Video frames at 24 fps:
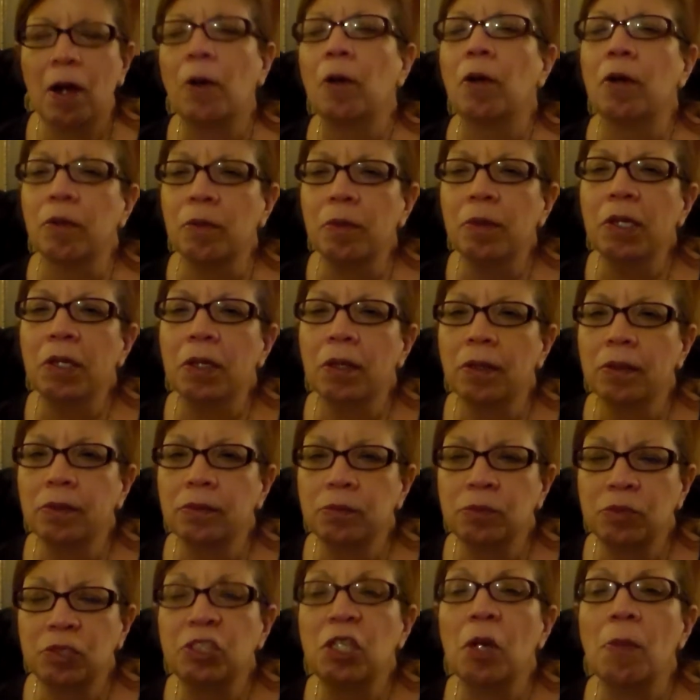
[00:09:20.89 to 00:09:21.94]
Or, you
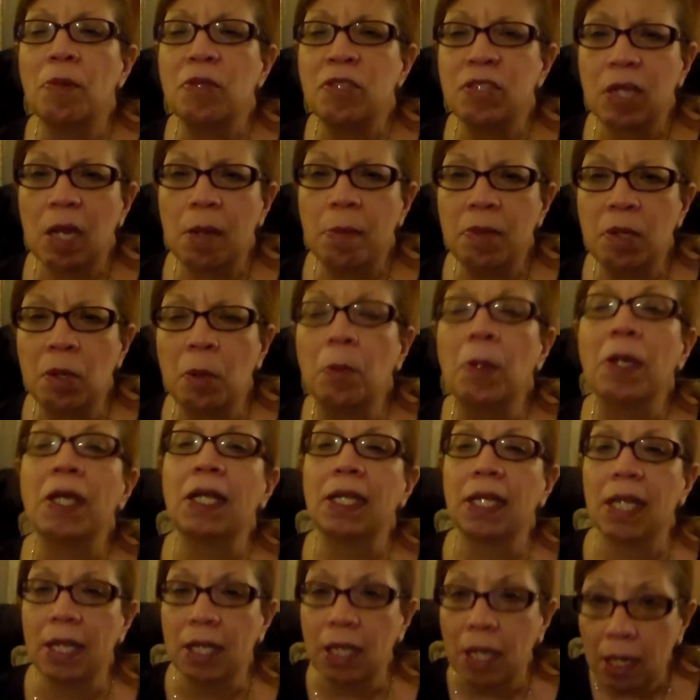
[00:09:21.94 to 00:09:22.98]
know, she almost gave me a
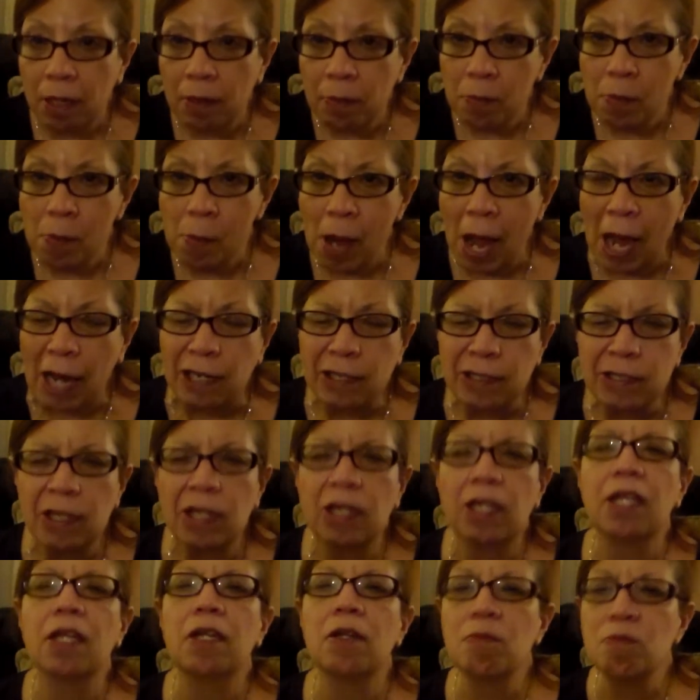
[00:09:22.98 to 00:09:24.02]
wink like,
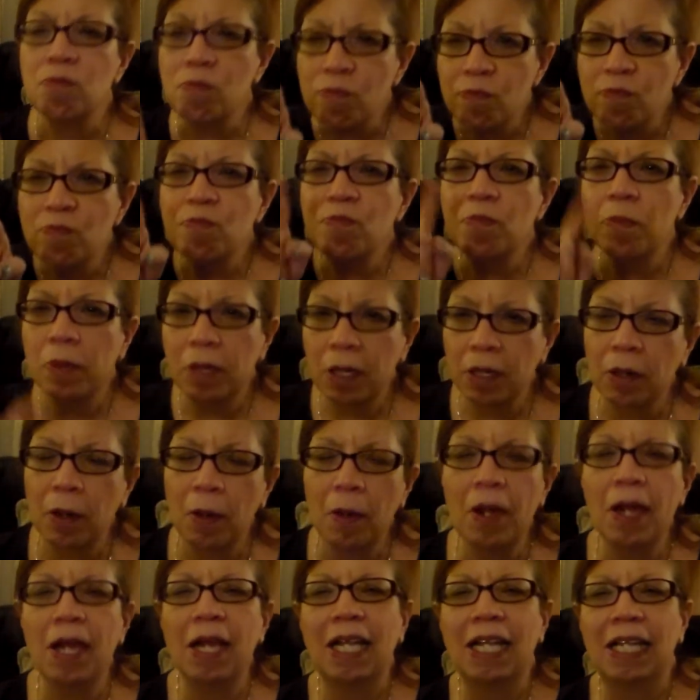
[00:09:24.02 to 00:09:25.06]
excellent. You
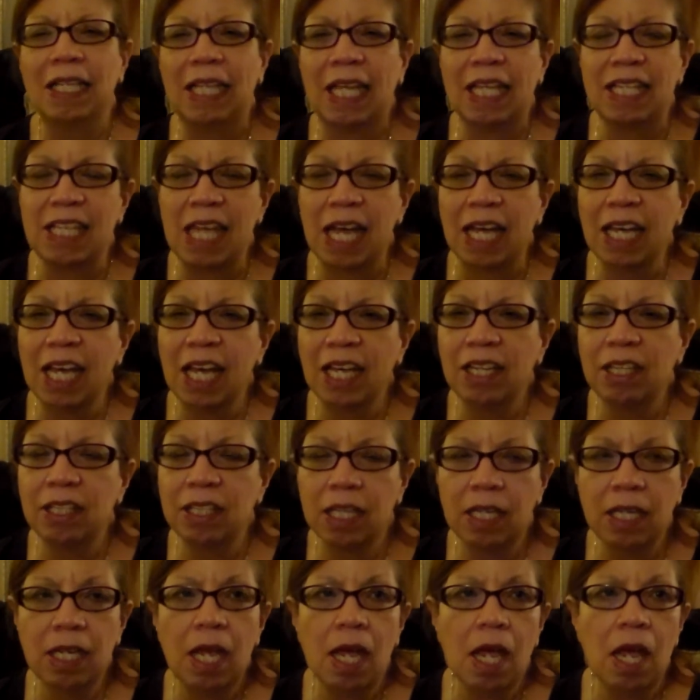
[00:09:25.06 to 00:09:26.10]
know, like that kind of
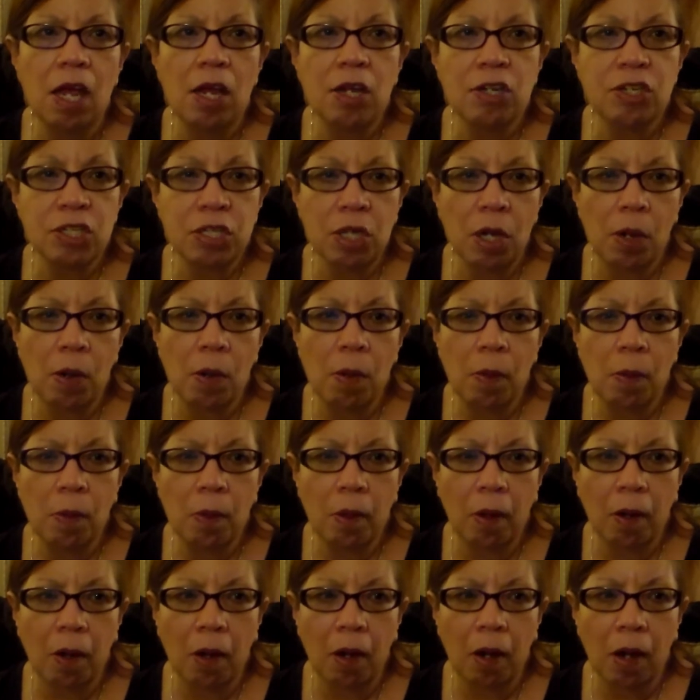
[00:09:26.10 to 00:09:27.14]
thing.
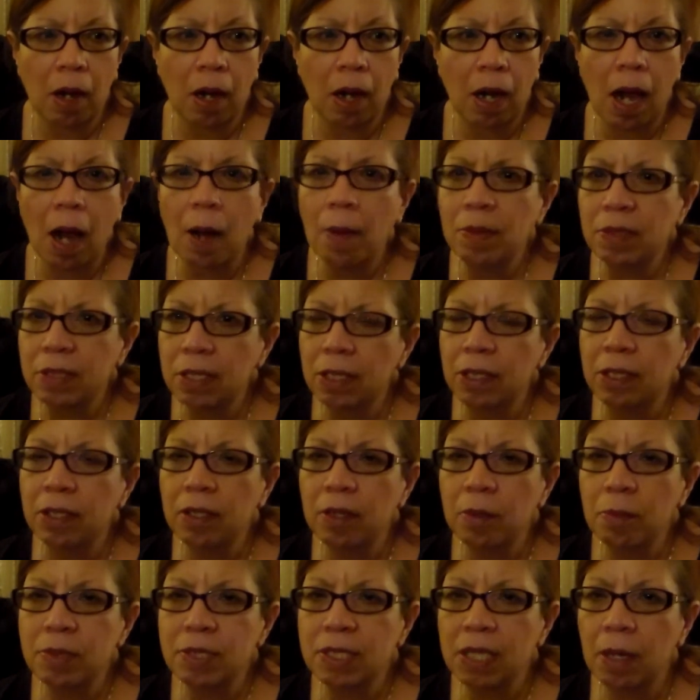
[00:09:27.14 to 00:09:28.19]
So I was a
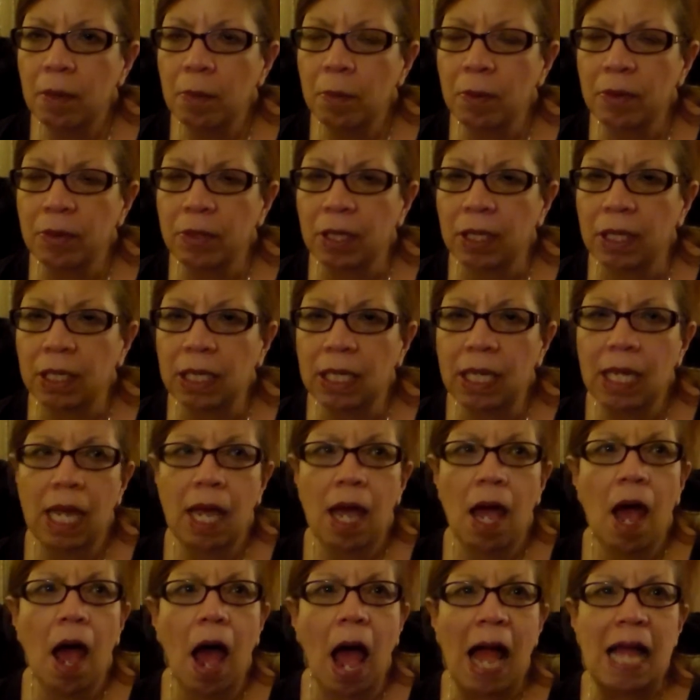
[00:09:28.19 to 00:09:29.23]
little upset with it.
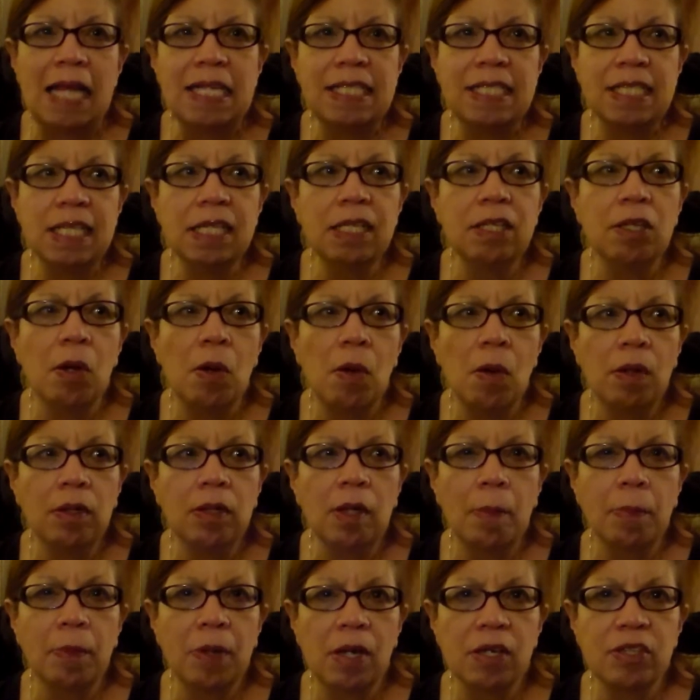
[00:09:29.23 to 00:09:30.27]
I did
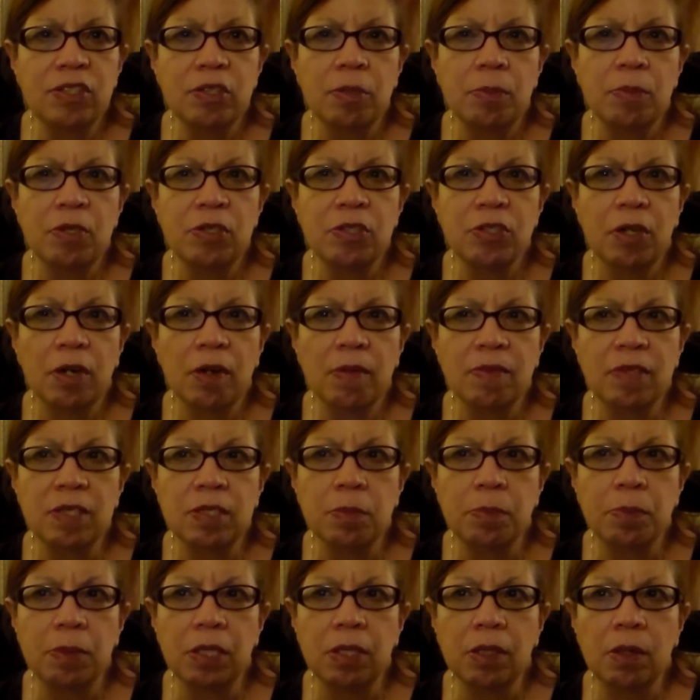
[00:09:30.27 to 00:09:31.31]
call up customer
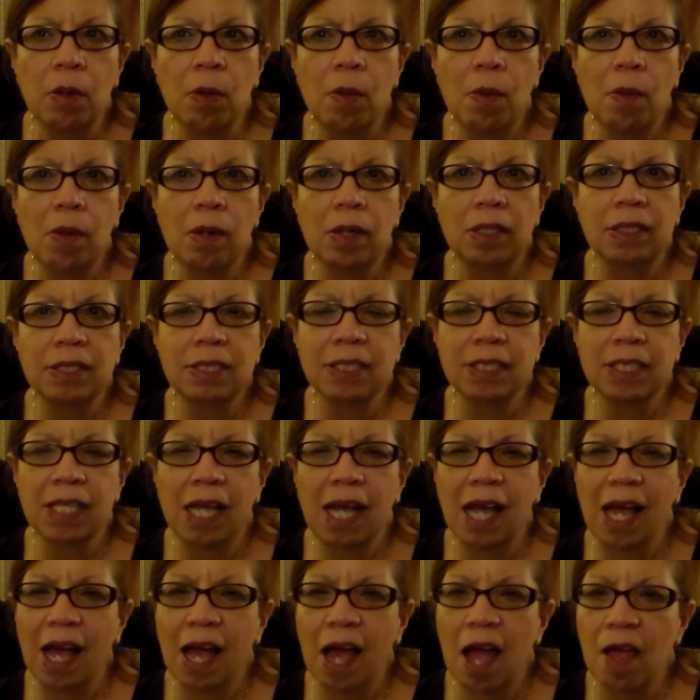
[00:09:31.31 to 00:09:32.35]
service because
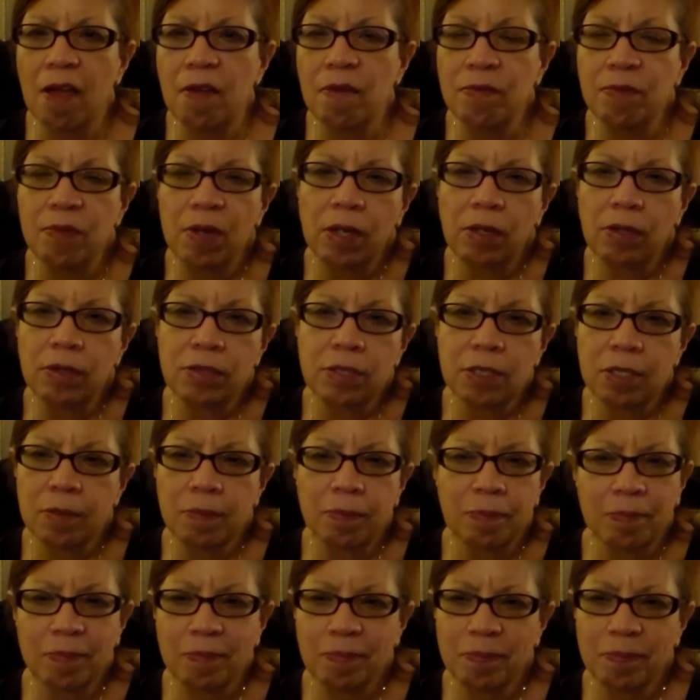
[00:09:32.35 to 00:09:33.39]
I felt